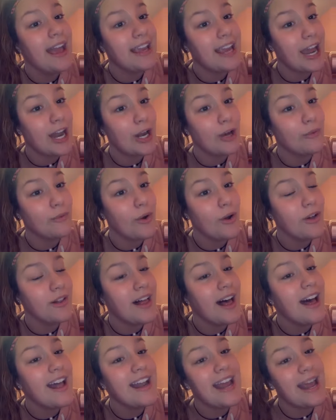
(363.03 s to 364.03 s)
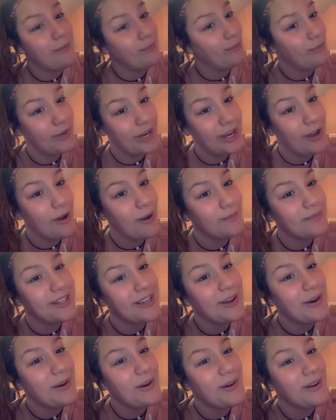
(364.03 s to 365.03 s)
get our roll on, and bring home
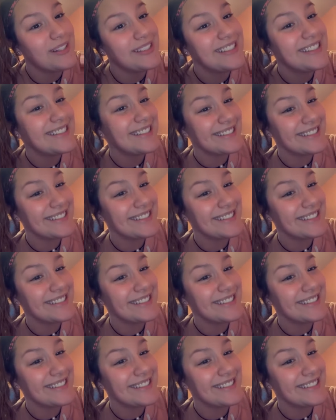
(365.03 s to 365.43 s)
the gold.